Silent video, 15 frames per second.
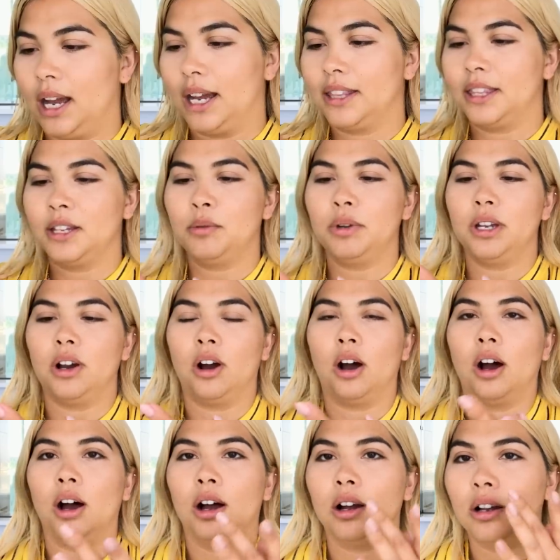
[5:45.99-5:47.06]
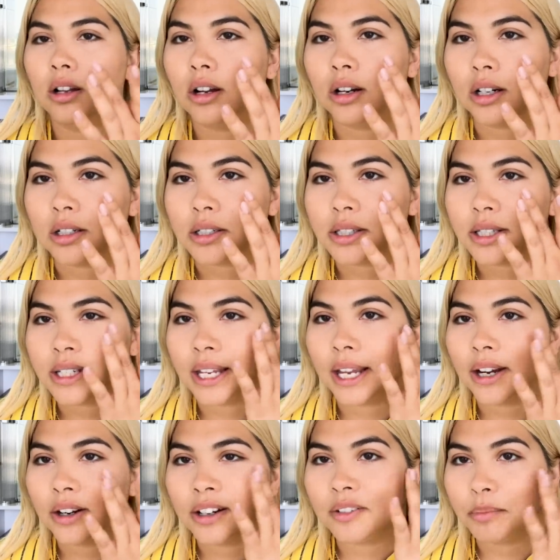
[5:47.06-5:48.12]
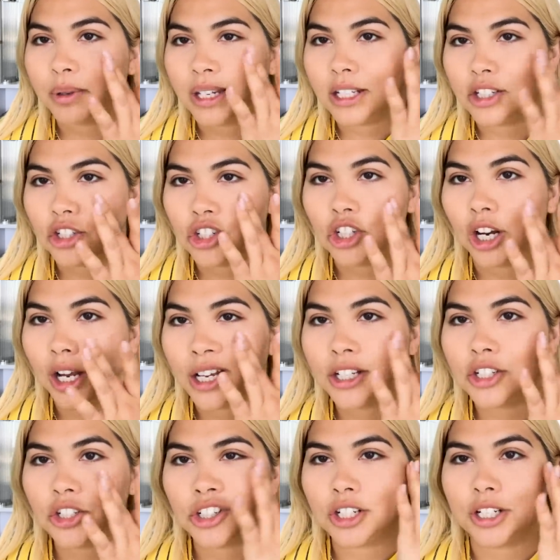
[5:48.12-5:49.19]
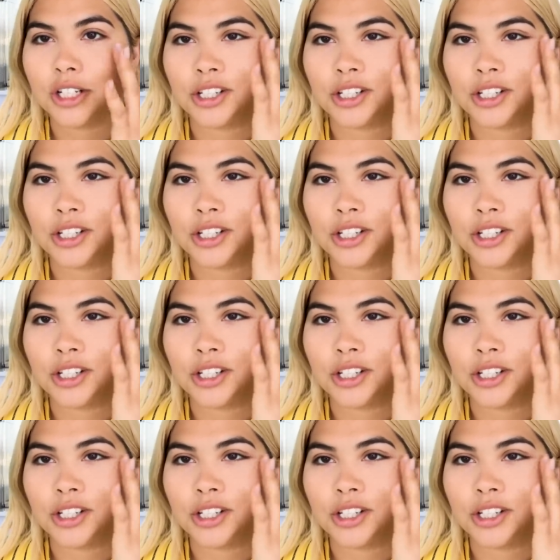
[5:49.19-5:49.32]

I think we all are scared of being judged,